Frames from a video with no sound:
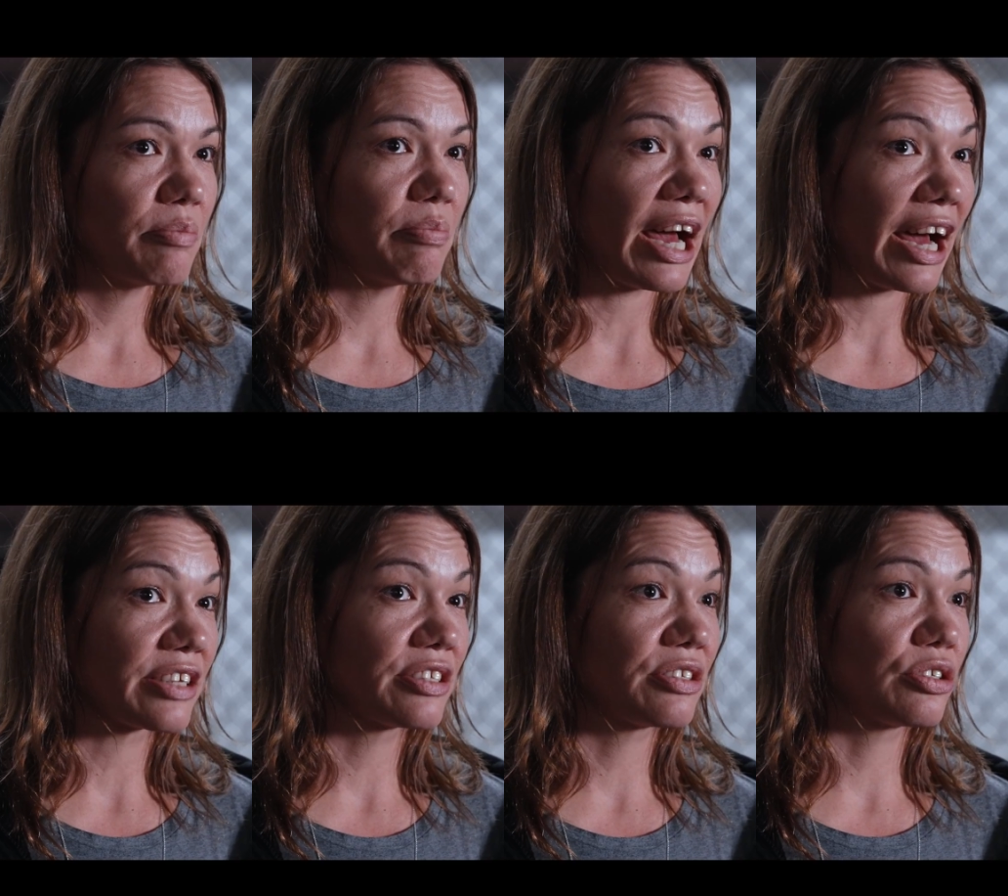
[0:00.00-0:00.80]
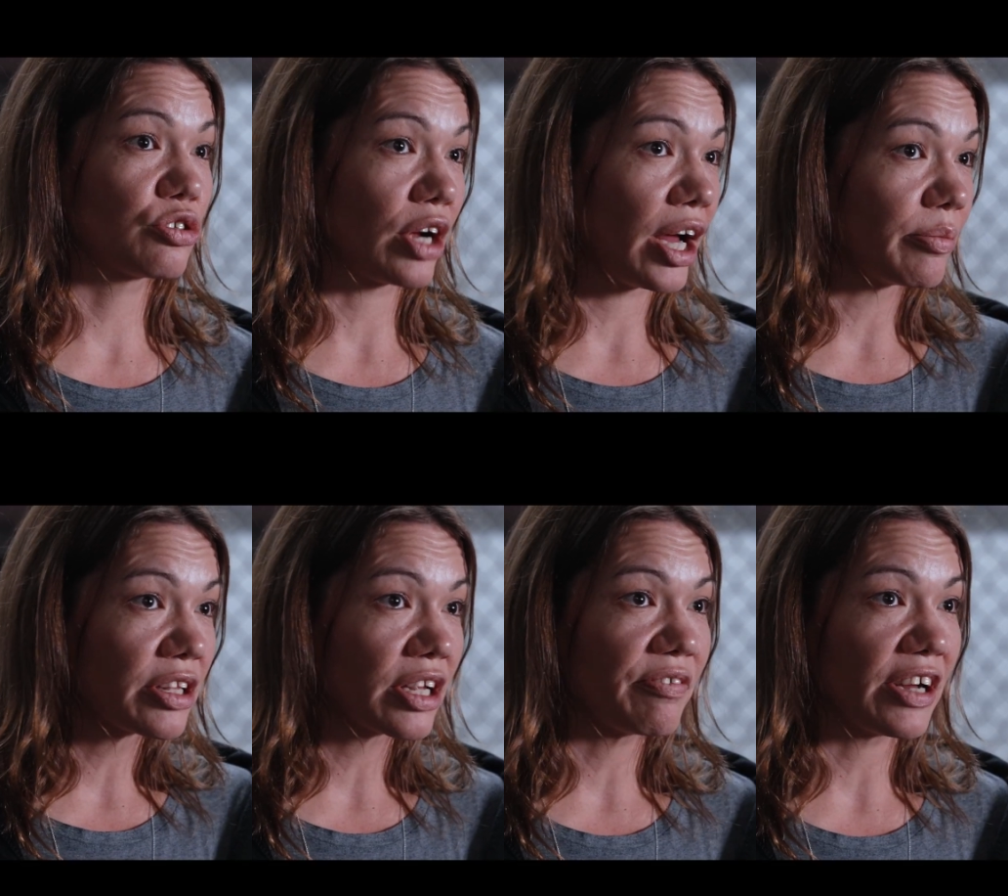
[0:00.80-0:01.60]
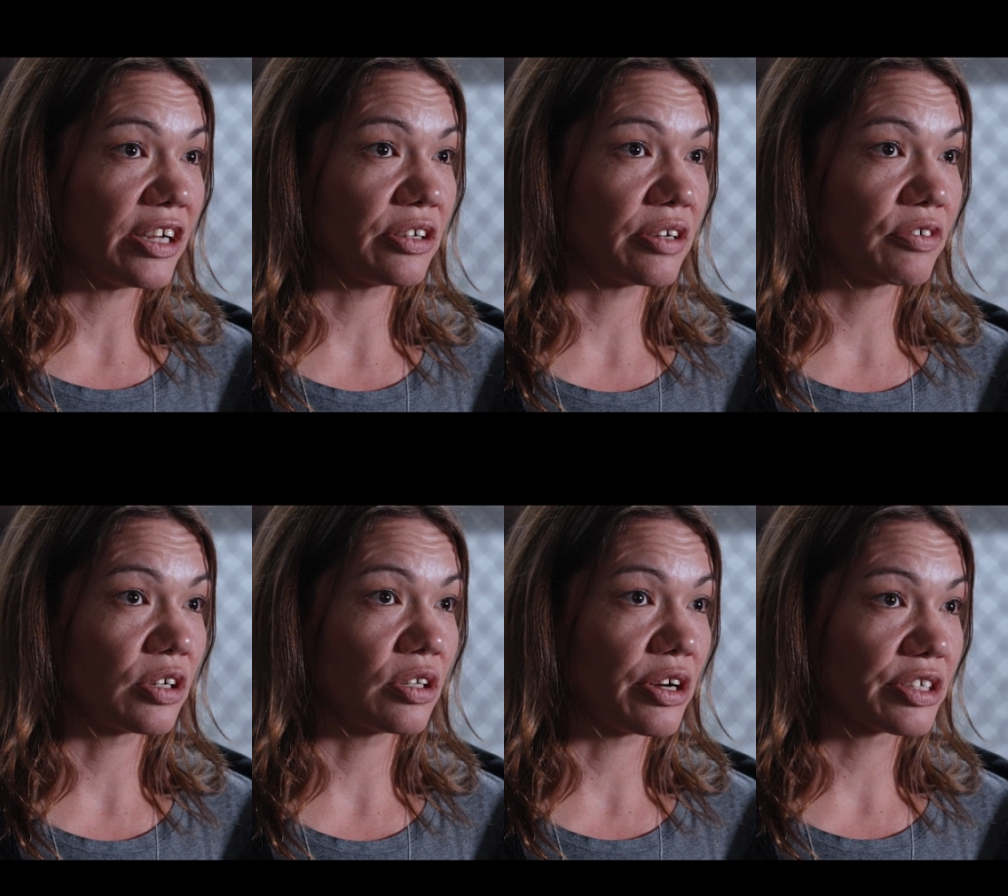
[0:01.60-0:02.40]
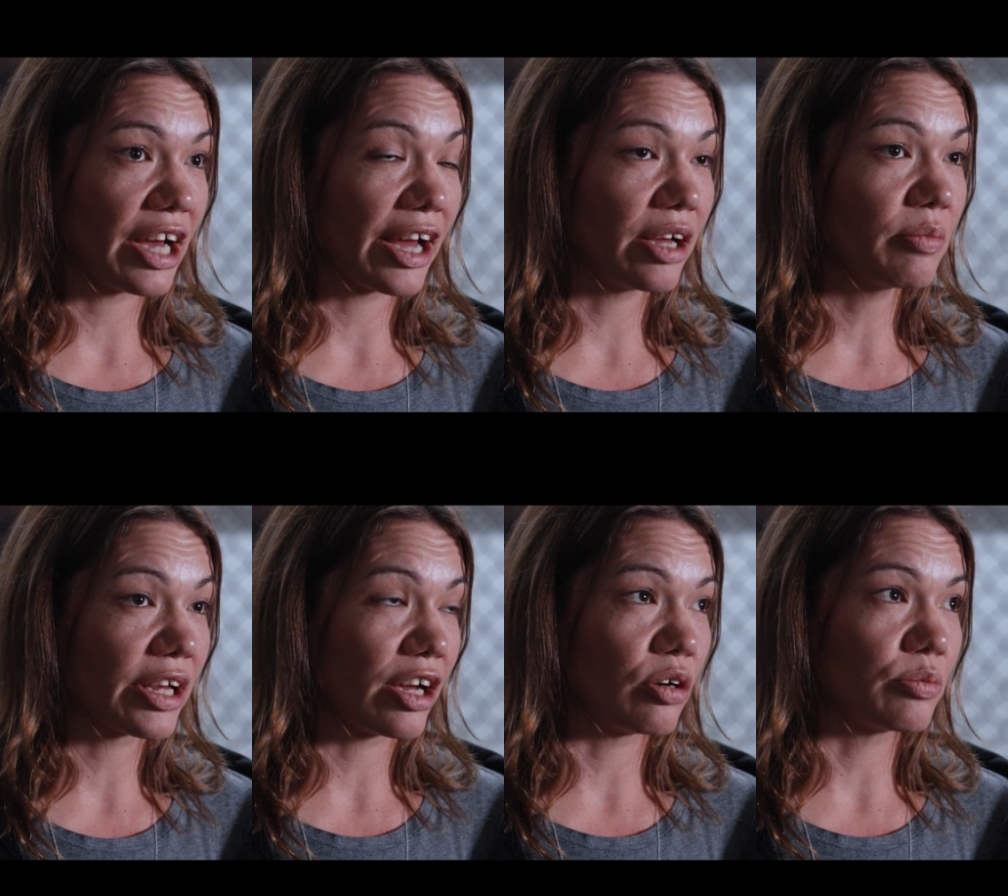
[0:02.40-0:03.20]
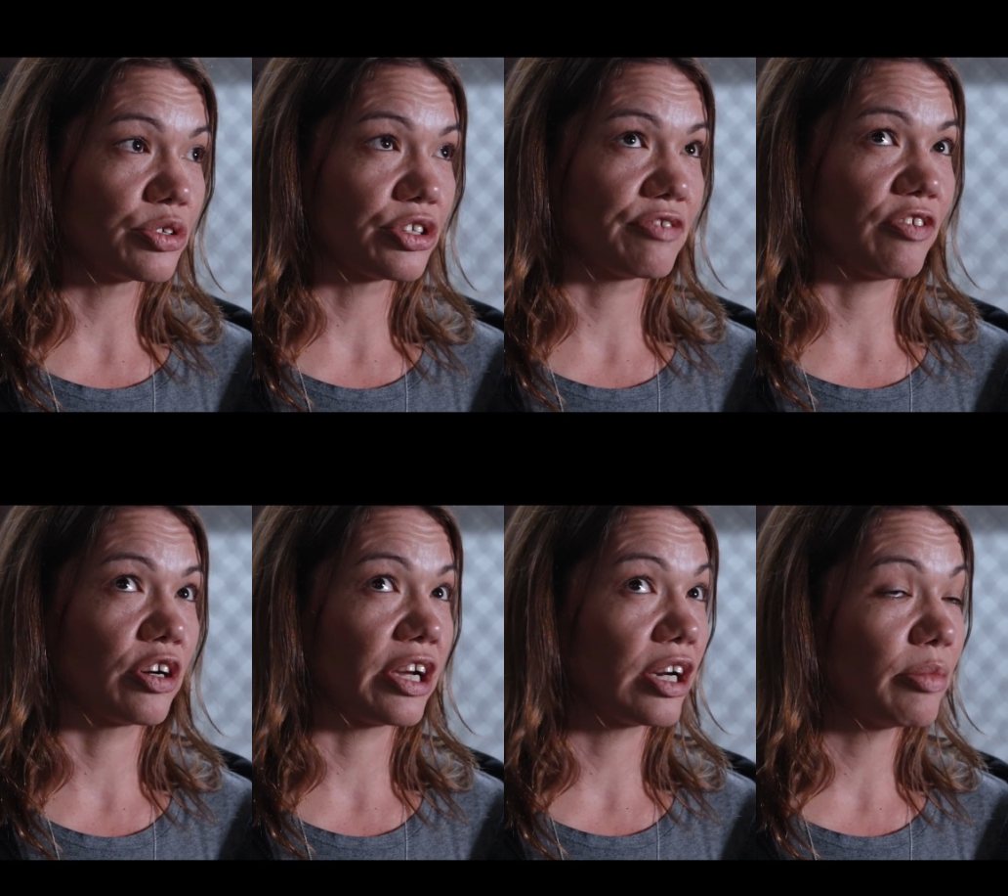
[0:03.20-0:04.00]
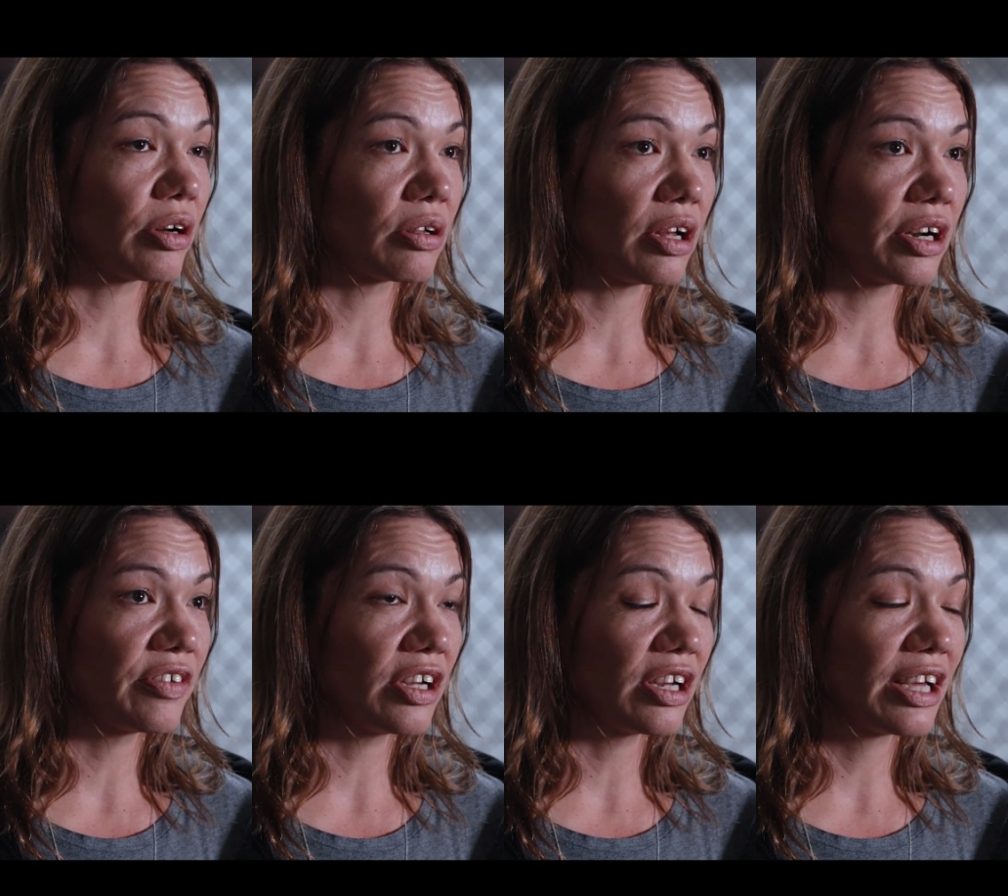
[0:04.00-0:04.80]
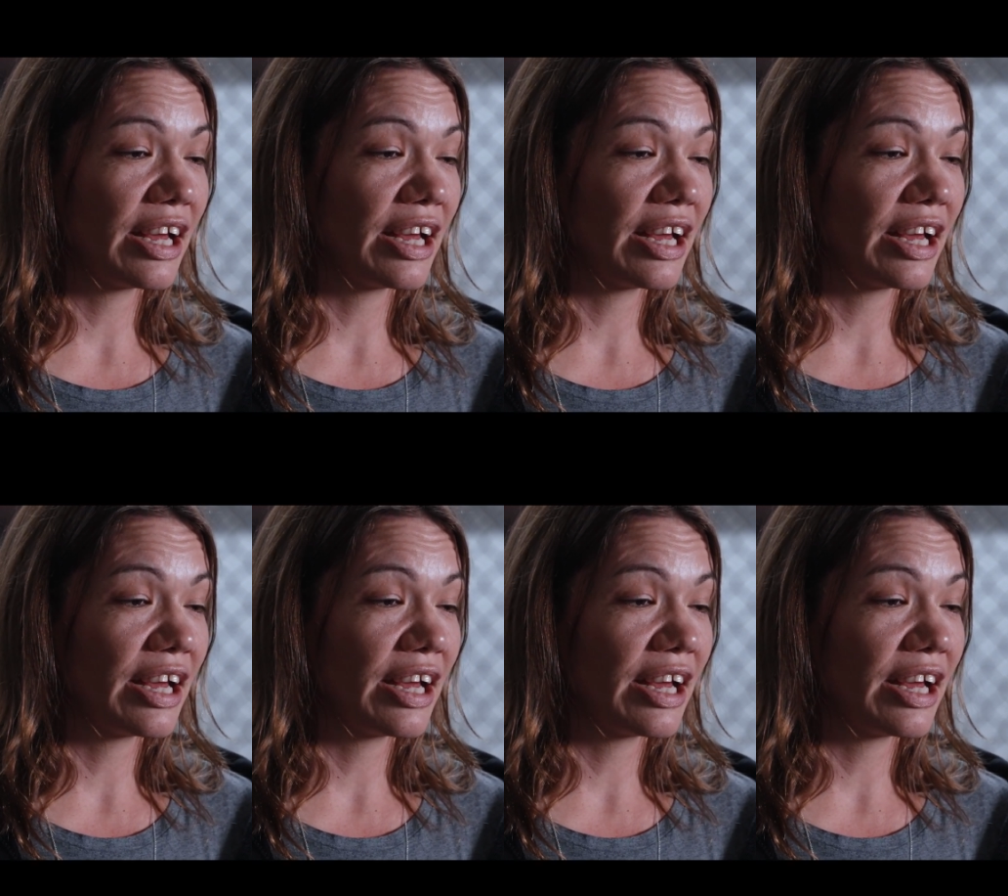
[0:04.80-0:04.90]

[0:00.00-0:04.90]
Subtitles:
past trauma that I've held on for a long time. Like I almost just forget about a lot of it.